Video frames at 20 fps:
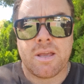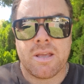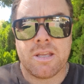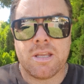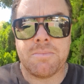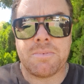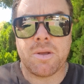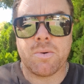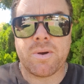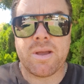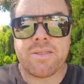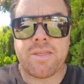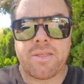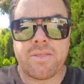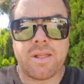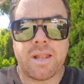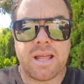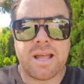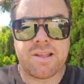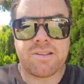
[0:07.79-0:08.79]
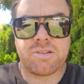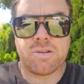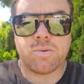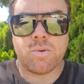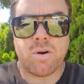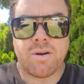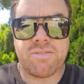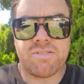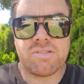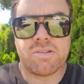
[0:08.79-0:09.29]
You'd be aware that the last
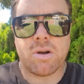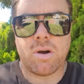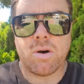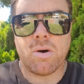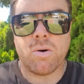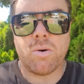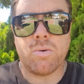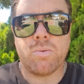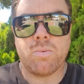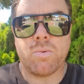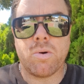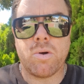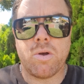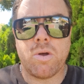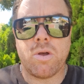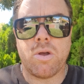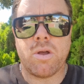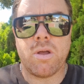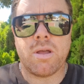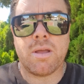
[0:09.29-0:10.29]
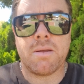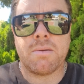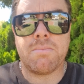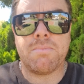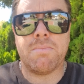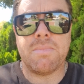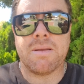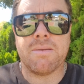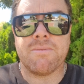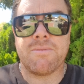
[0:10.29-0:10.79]
two I've sold were
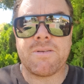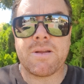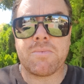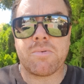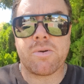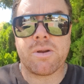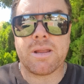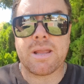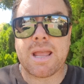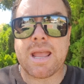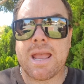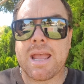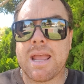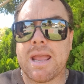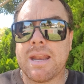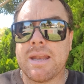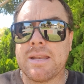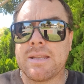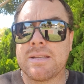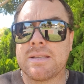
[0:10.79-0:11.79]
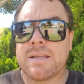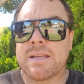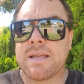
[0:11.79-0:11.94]
in February and